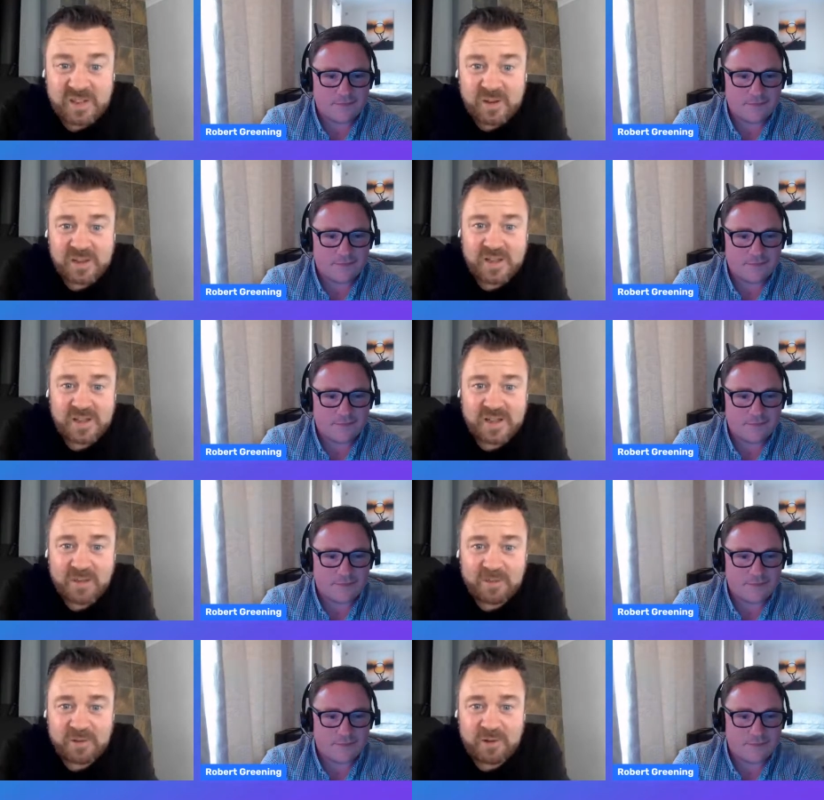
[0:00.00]
Speaker 1: seeing those things
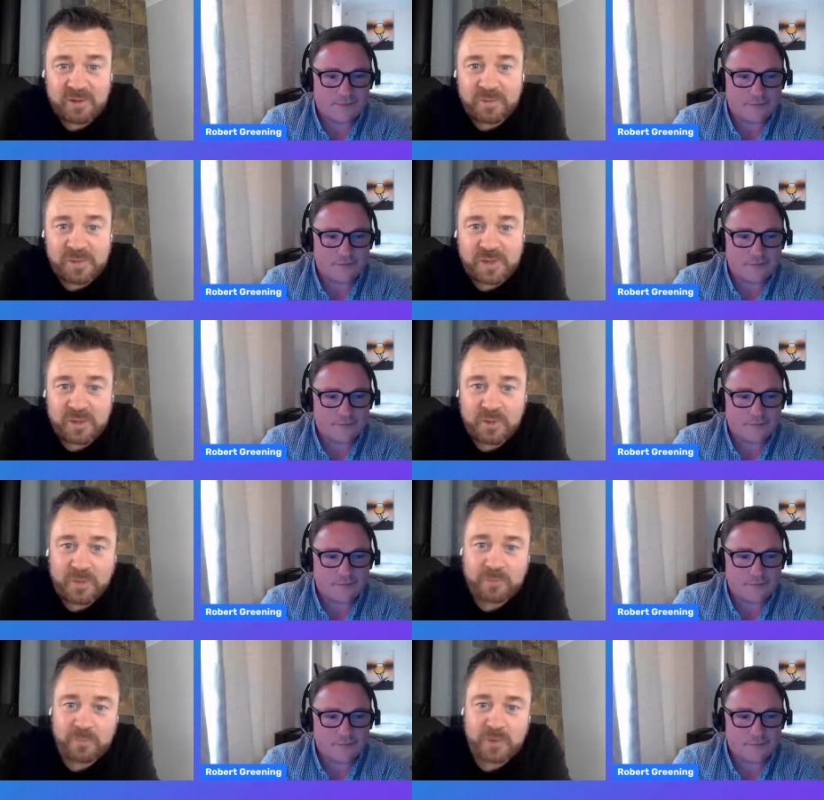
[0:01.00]
come through. So,
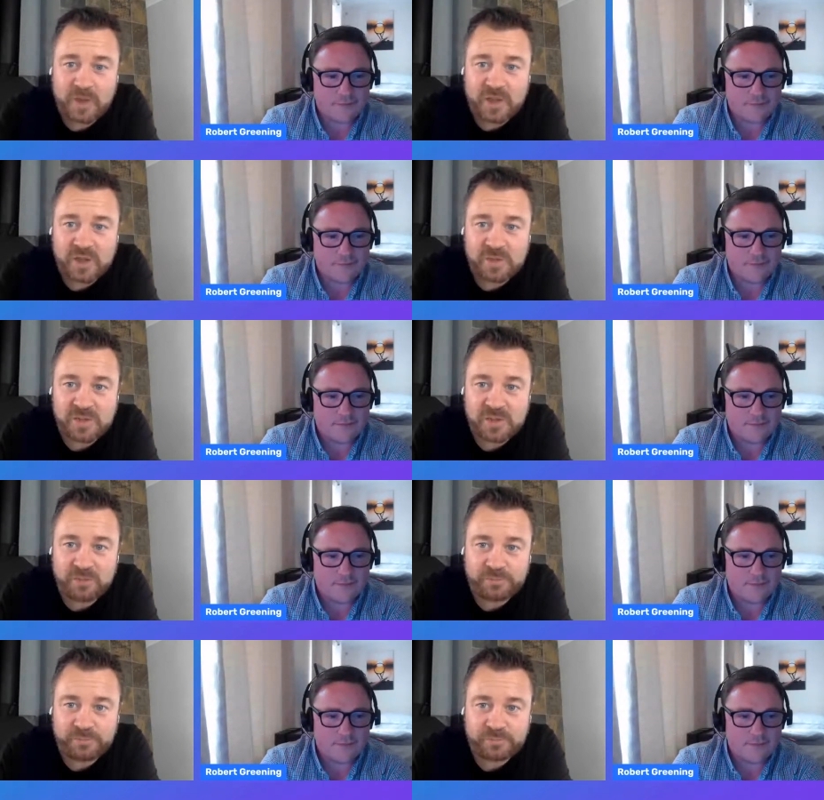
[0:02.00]
um, catch up
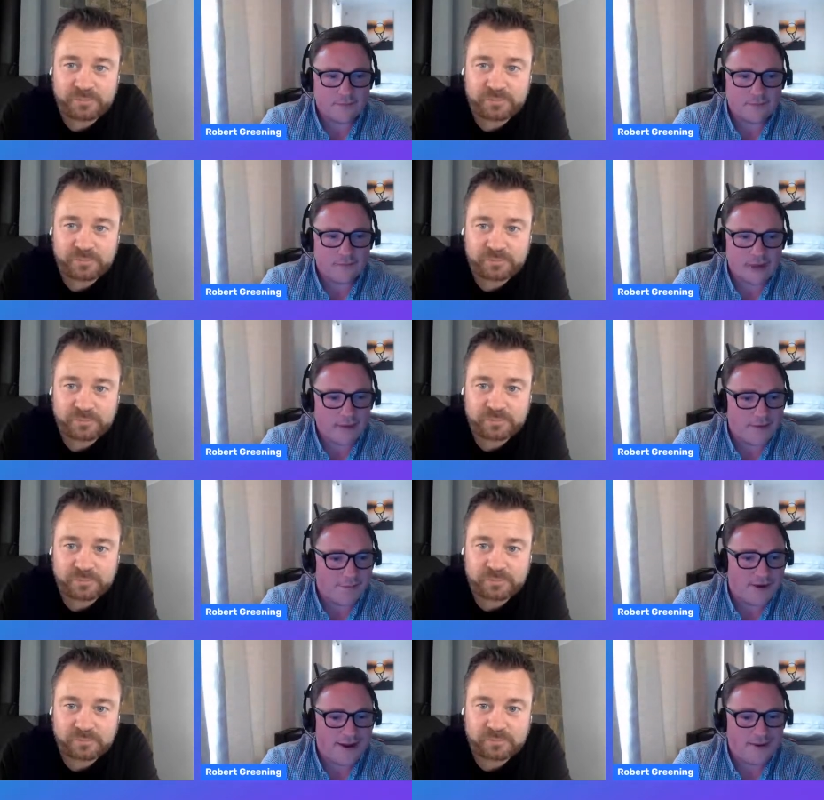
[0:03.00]
soon.
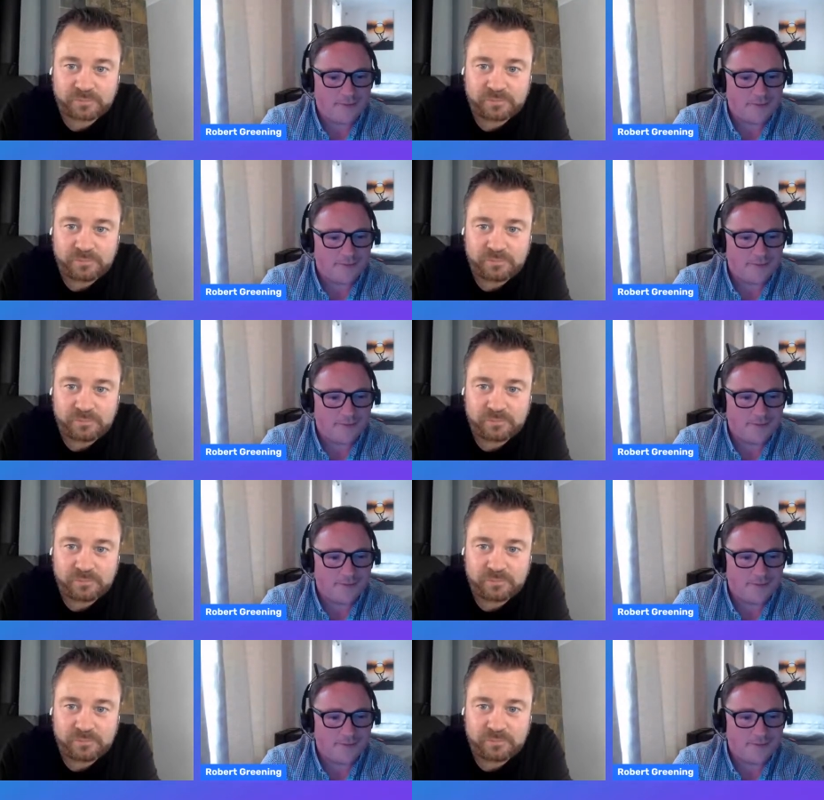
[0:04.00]
Speaker 2: Brilliant.